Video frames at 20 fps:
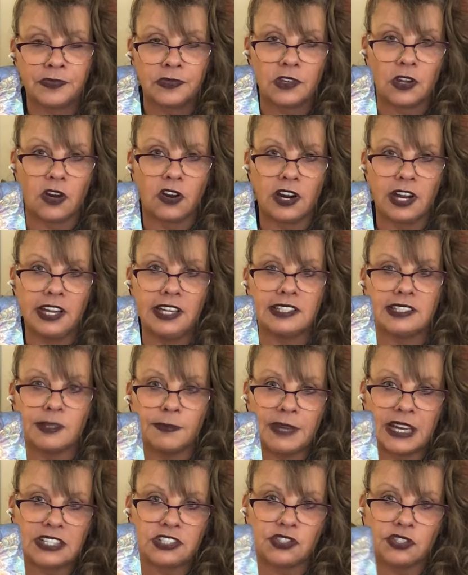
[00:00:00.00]
All right, it's a
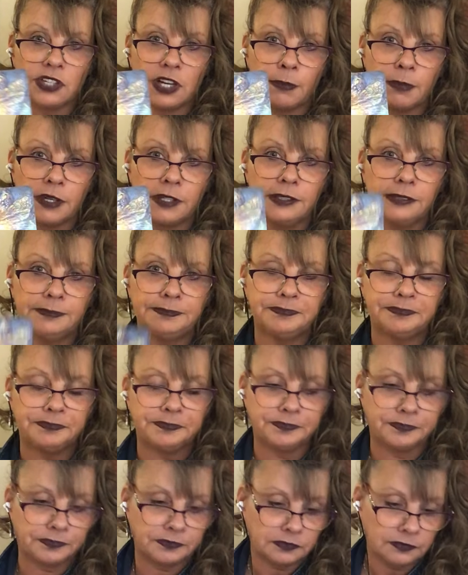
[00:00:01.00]
master number.
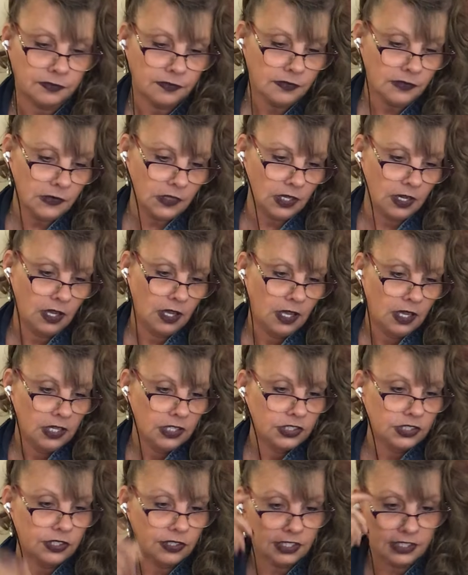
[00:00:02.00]

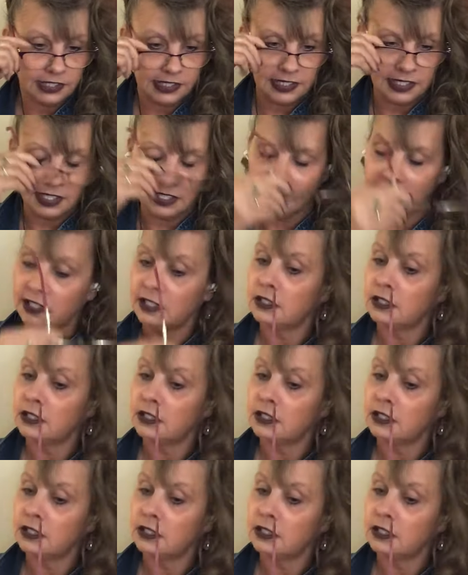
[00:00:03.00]
So let's see